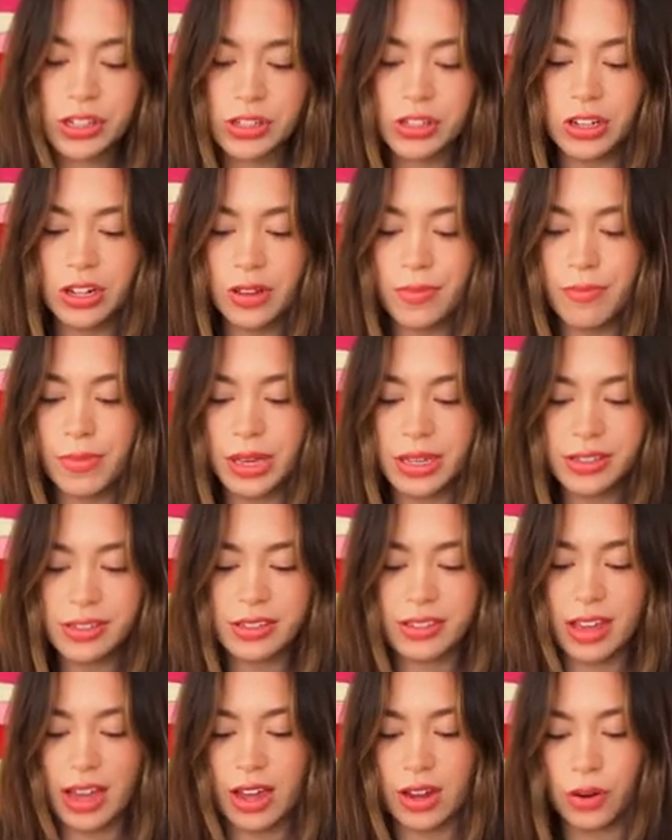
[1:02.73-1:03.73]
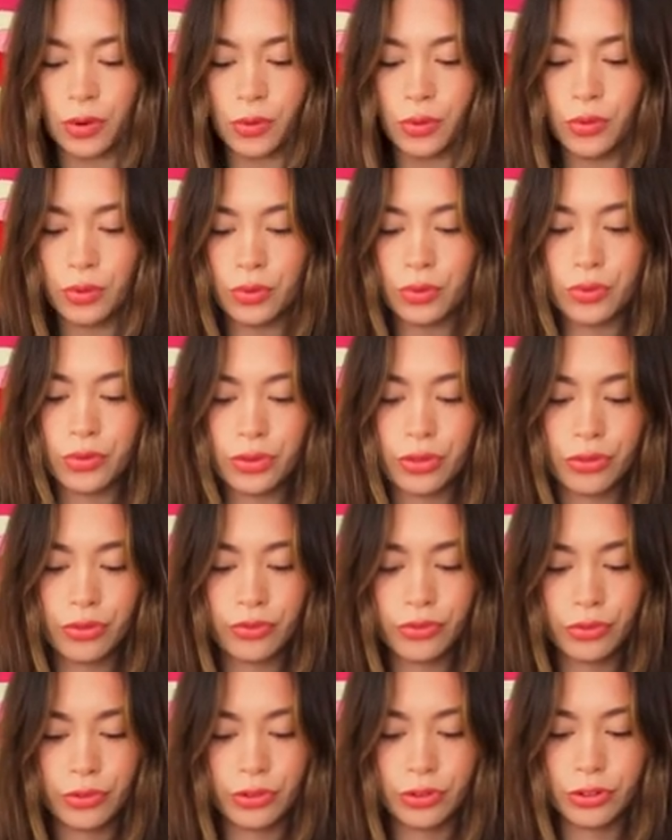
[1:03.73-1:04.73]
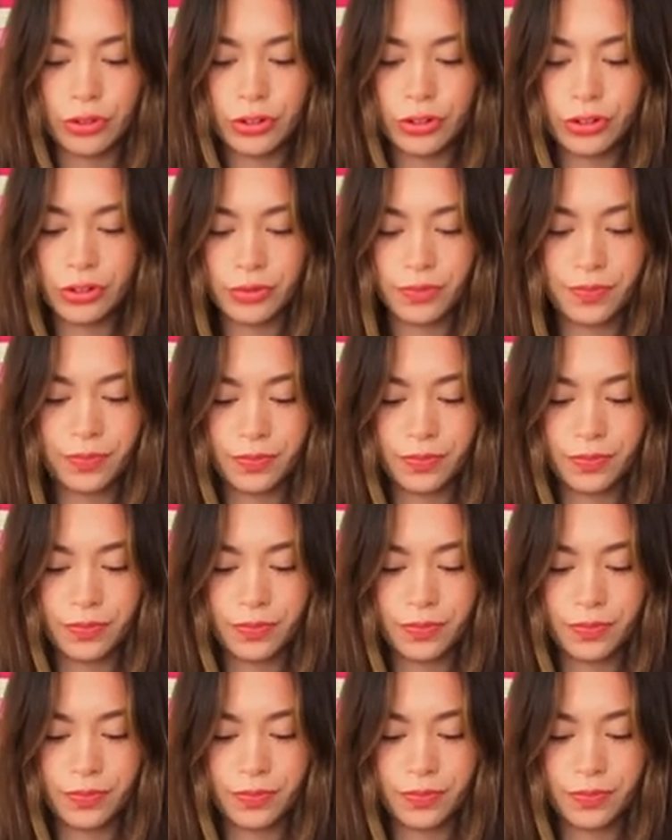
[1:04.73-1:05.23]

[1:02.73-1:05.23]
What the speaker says: just gonna mix that all through.